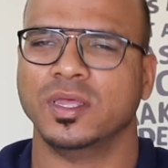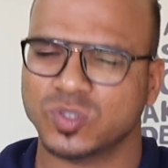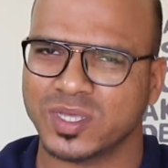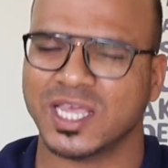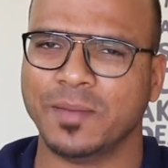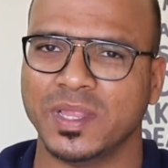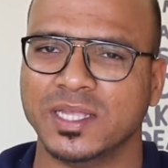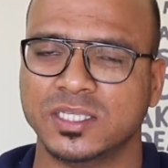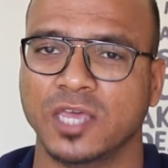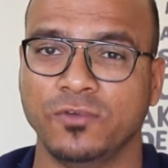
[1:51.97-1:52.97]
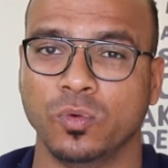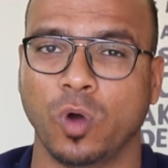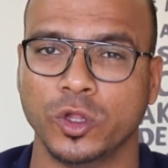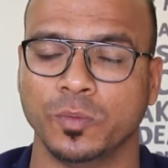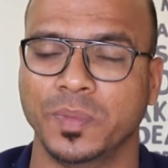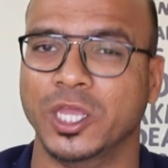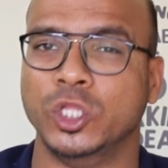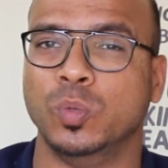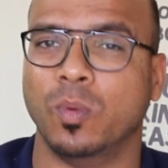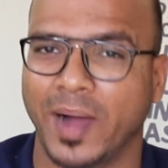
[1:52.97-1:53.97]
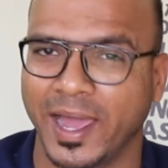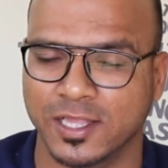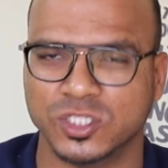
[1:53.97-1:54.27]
So example, let's say if you want to be into mobile.